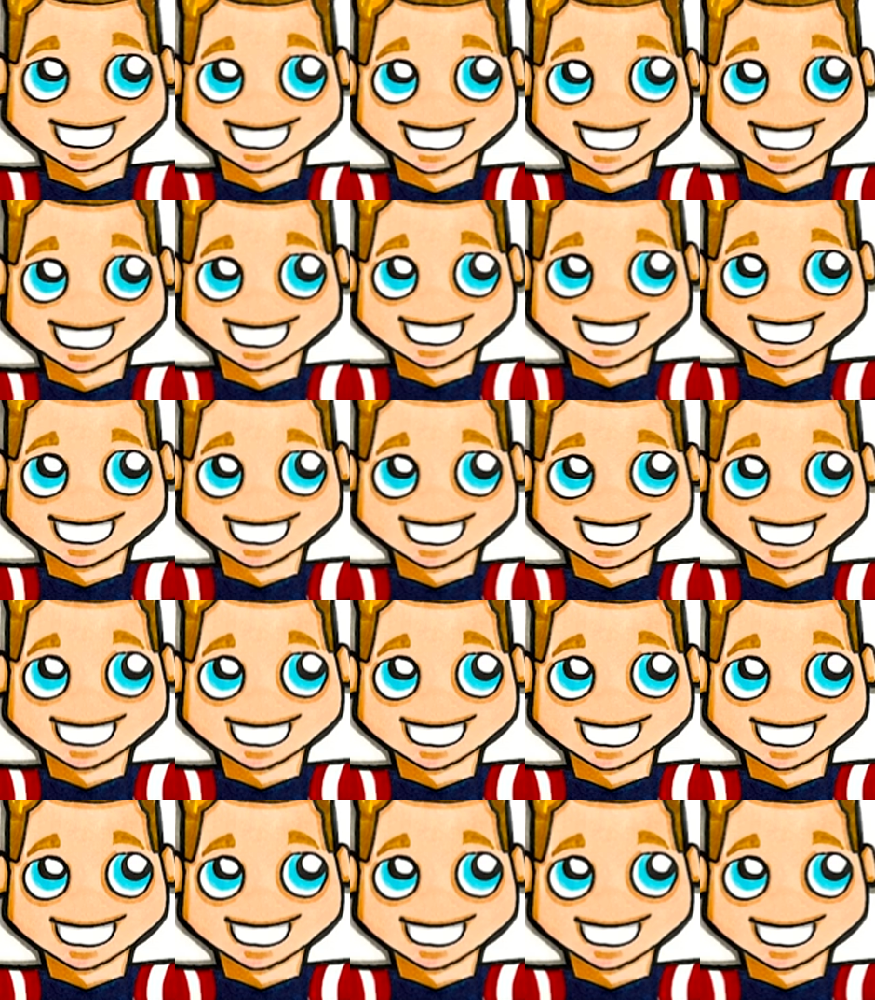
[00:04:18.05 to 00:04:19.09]

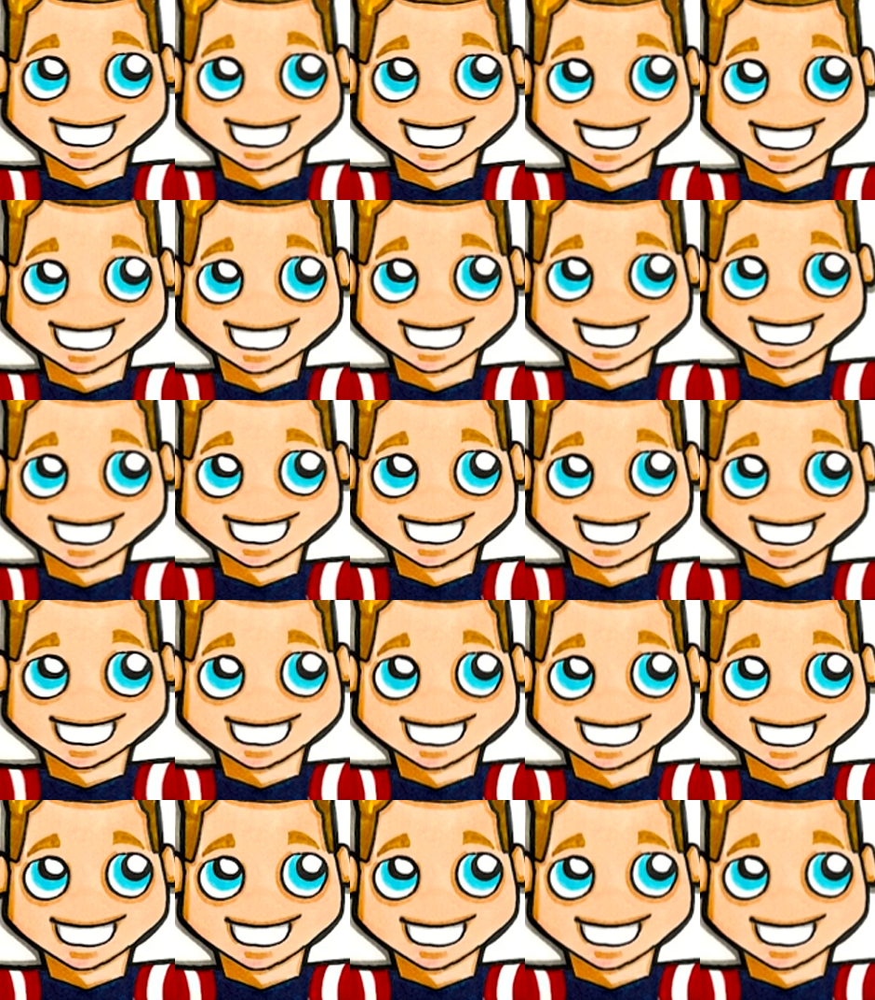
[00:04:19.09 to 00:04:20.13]
a couple of
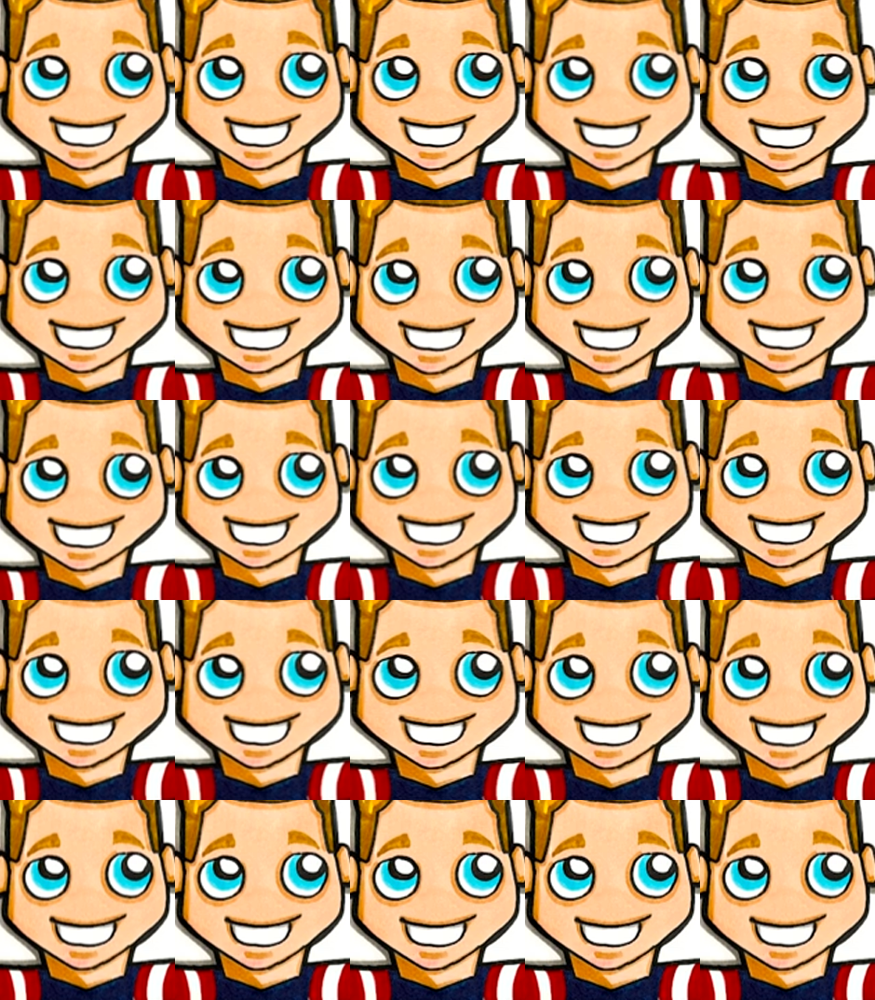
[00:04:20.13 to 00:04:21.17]
socks, and as you
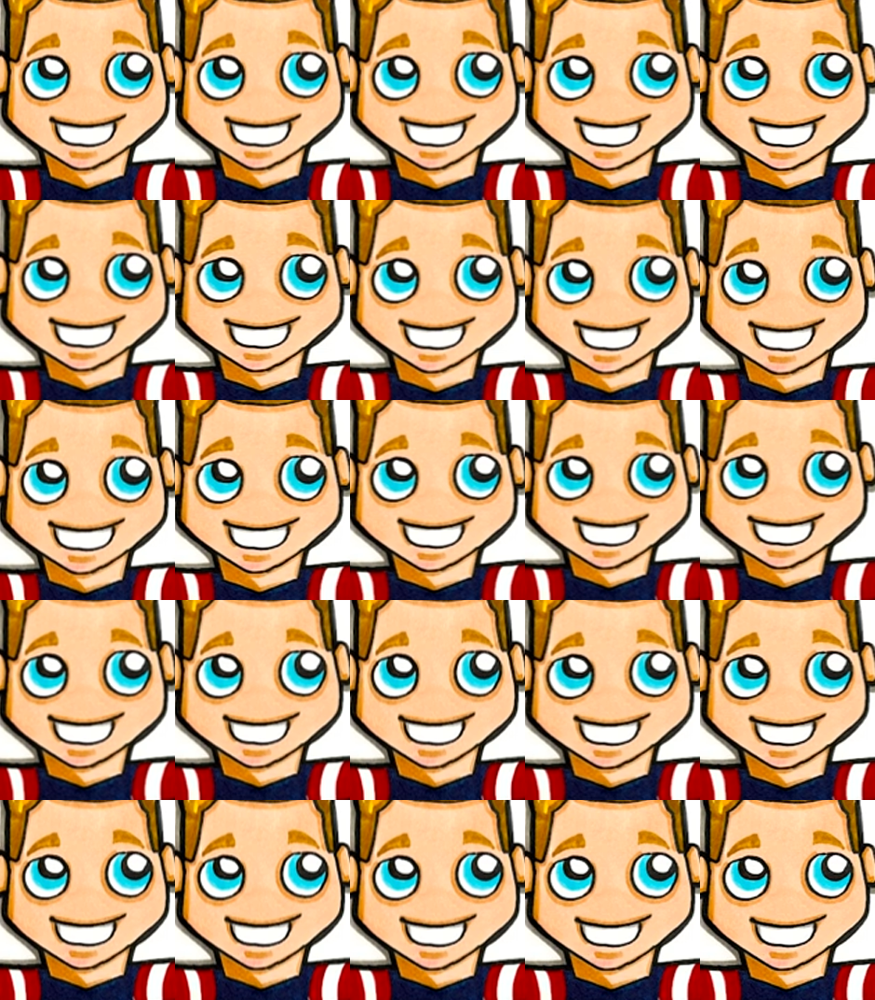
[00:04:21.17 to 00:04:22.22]
know, we draw big
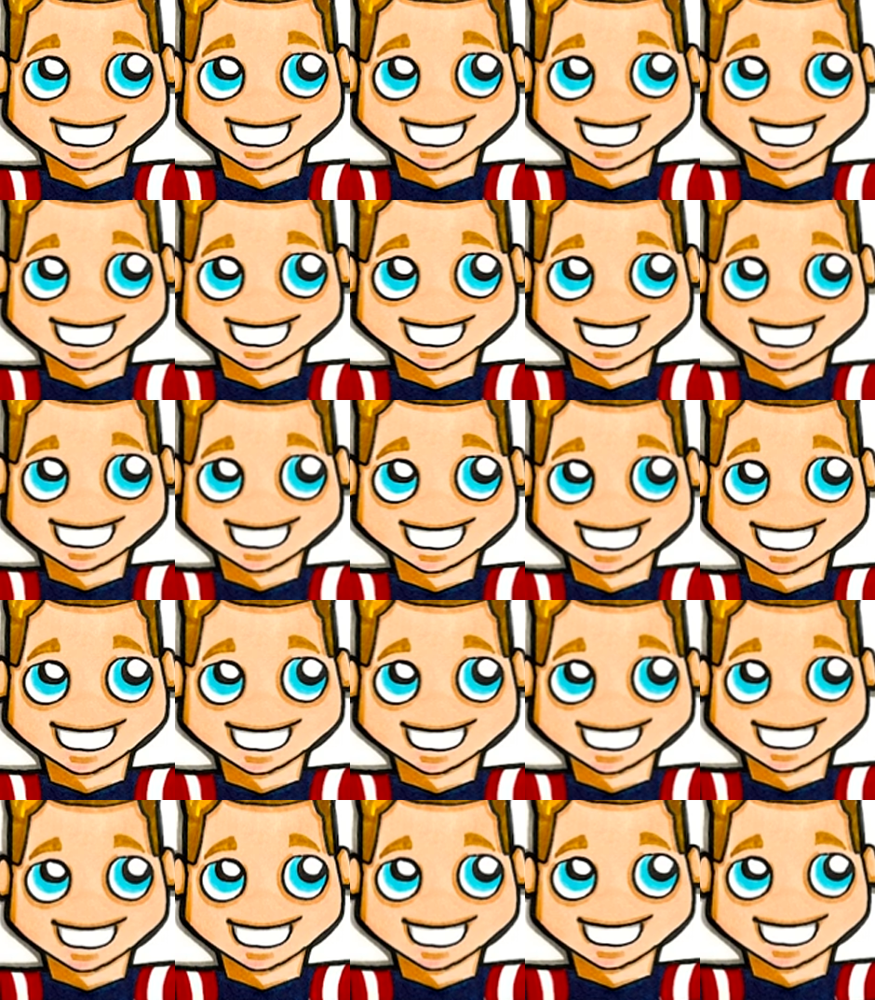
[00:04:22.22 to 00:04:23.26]
feet
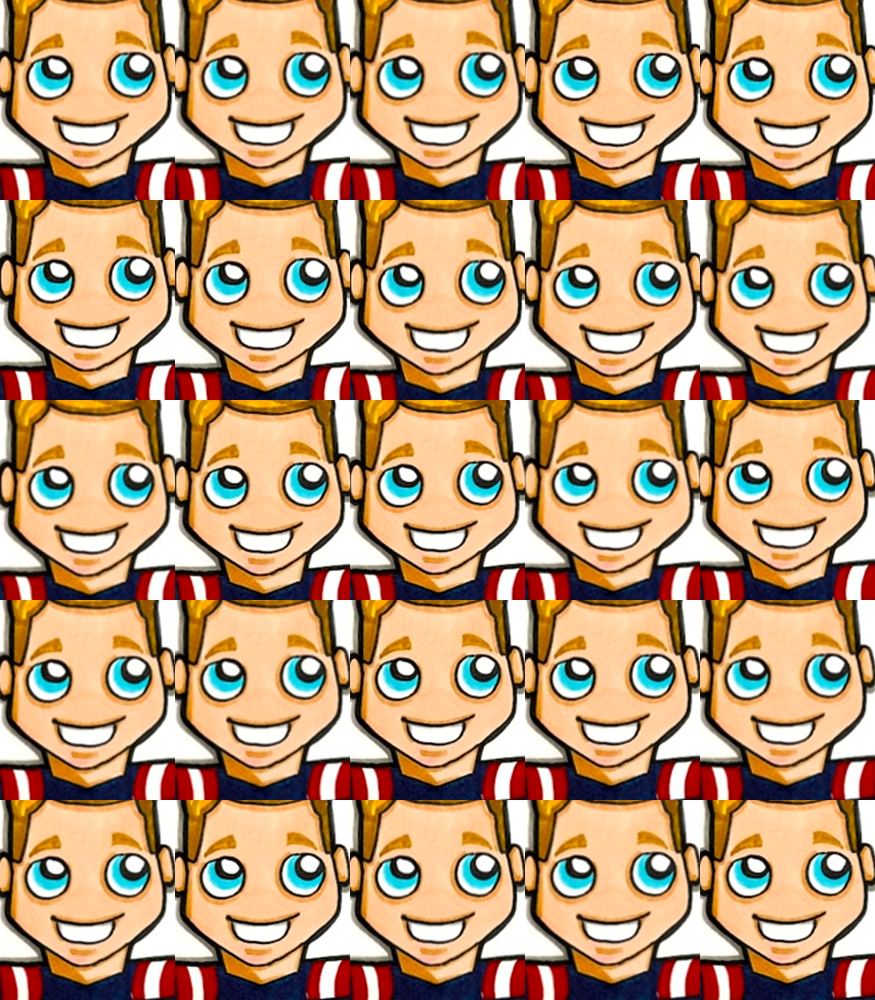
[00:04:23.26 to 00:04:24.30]
for our
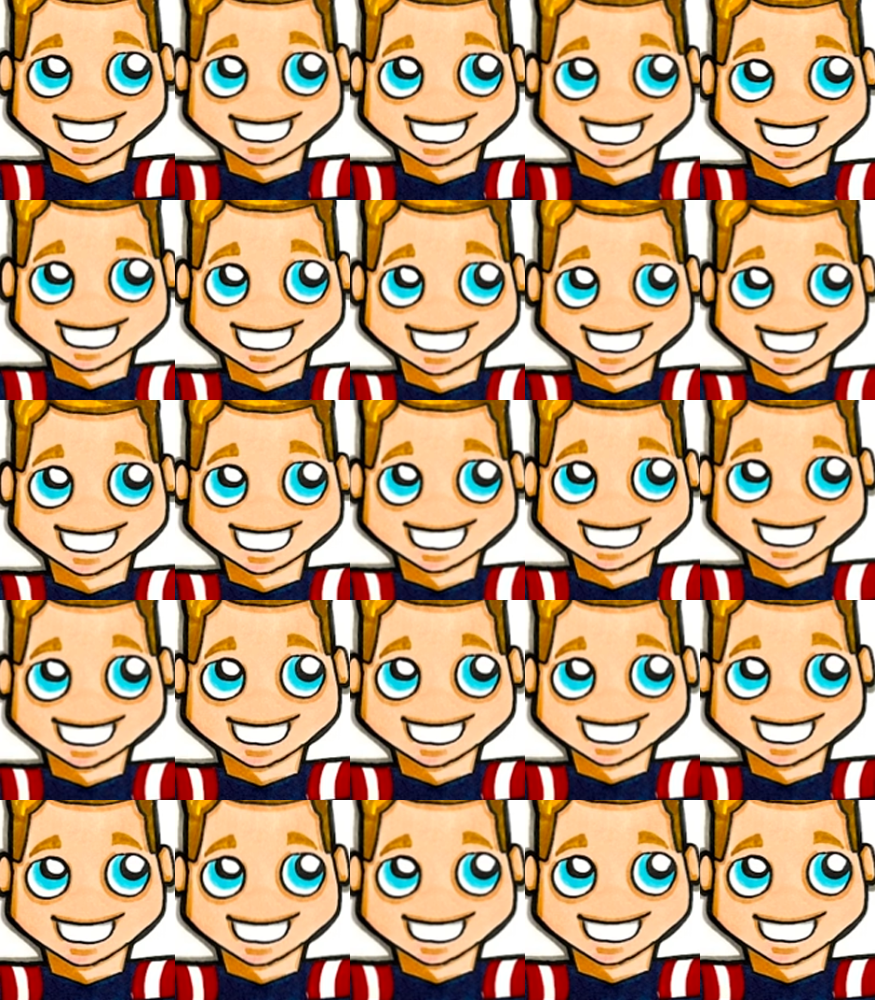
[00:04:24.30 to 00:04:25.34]
uh, cartoon
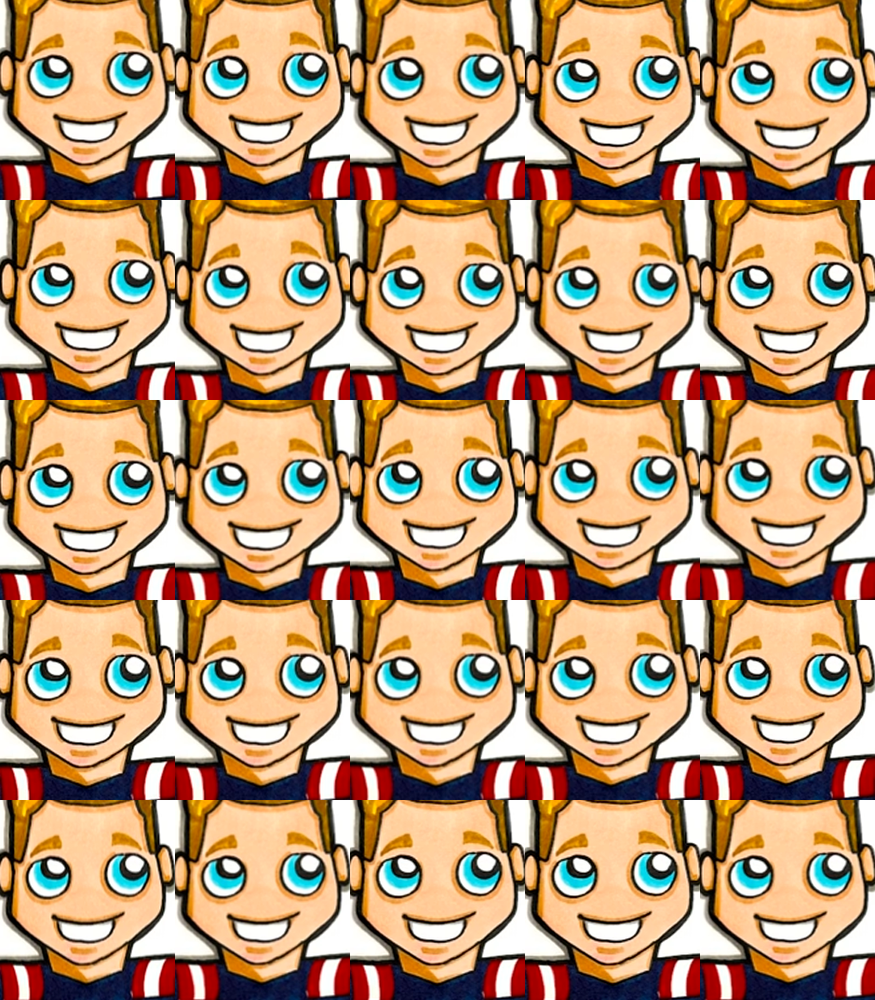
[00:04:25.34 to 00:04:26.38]
style
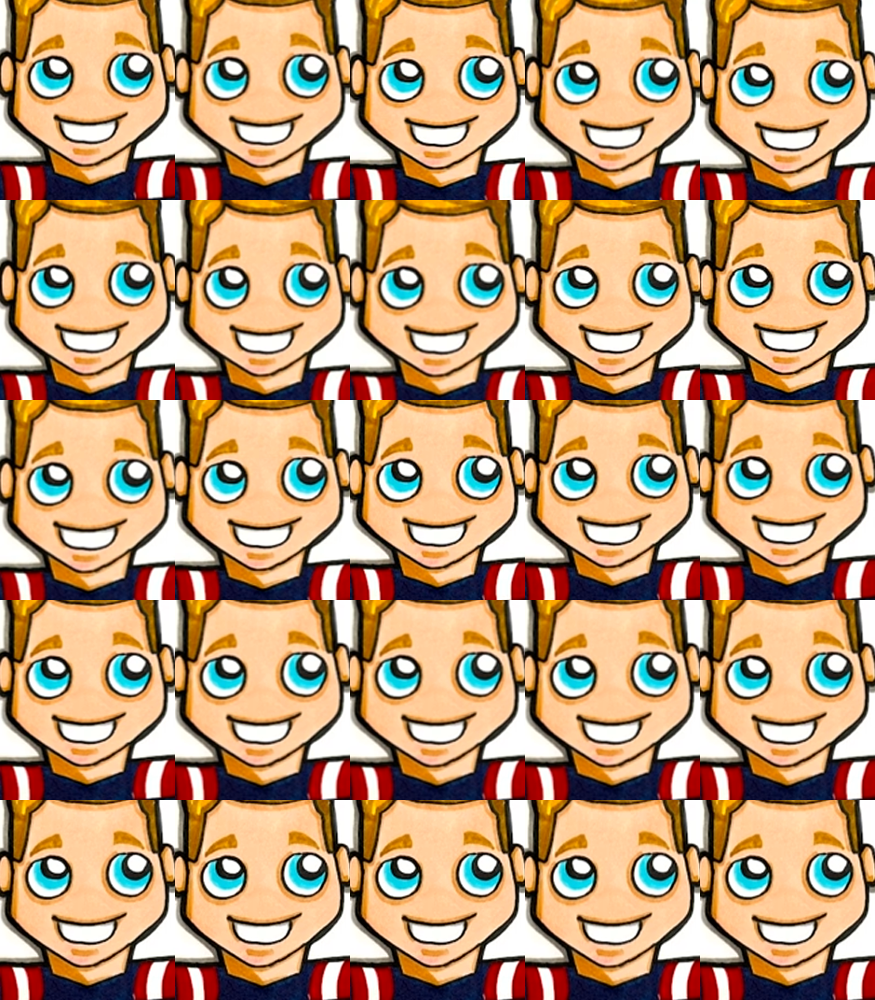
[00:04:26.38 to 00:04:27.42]
athletes. I didn't leave
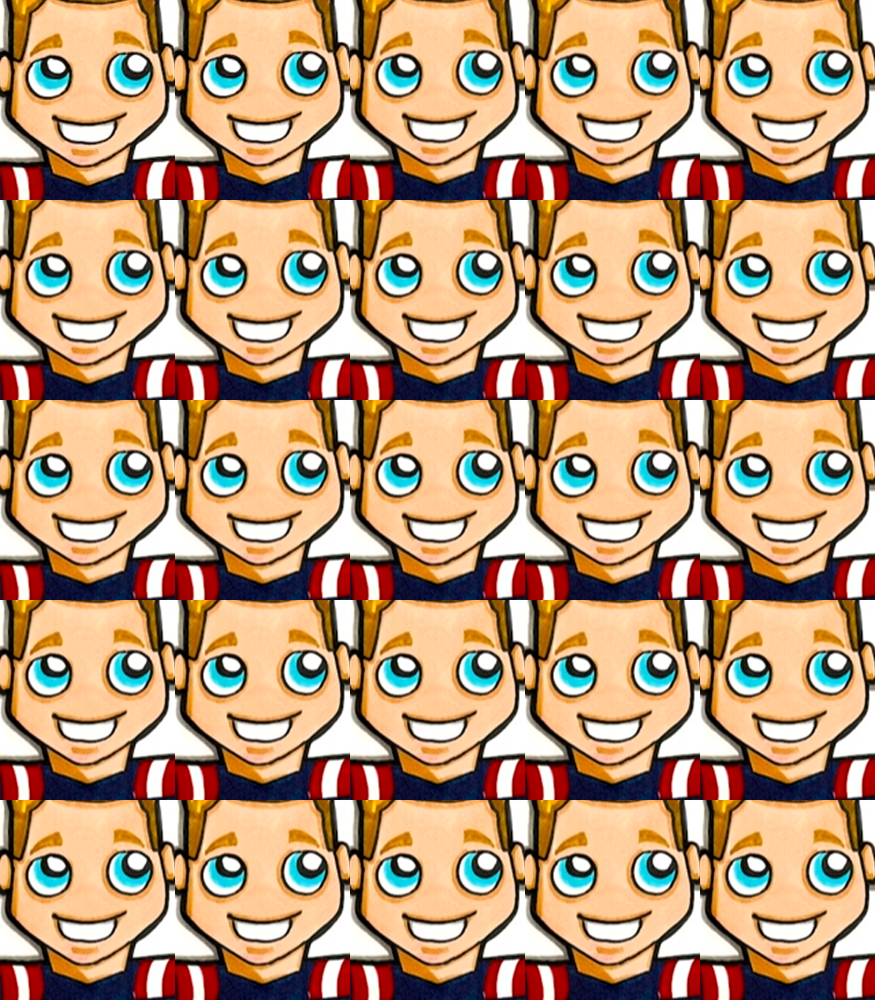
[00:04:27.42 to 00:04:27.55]
a